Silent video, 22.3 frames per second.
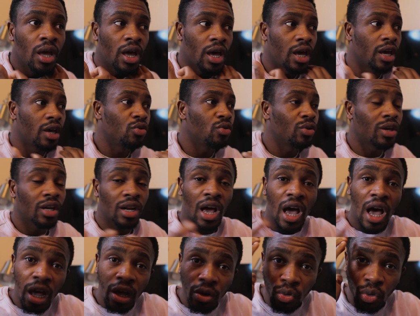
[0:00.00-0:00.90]
and you can
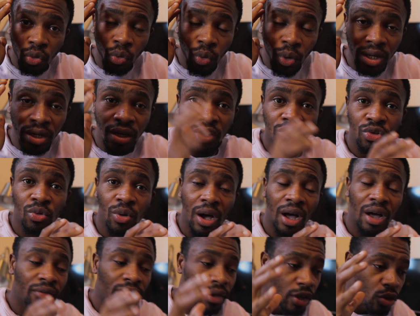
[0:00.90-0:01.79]
have the one that you
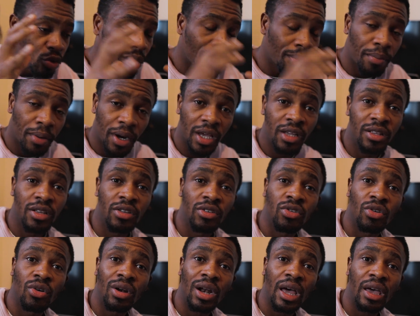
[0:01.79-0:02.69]
have and you apply it in
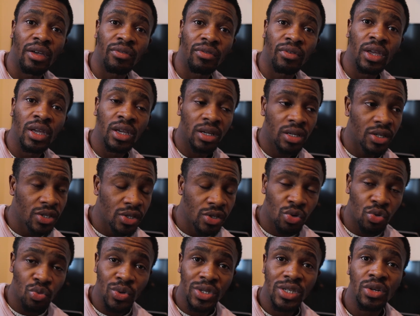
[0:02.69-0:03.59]
your life. This is
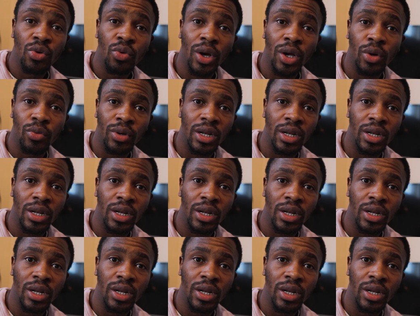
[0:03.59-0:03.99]
the reason why we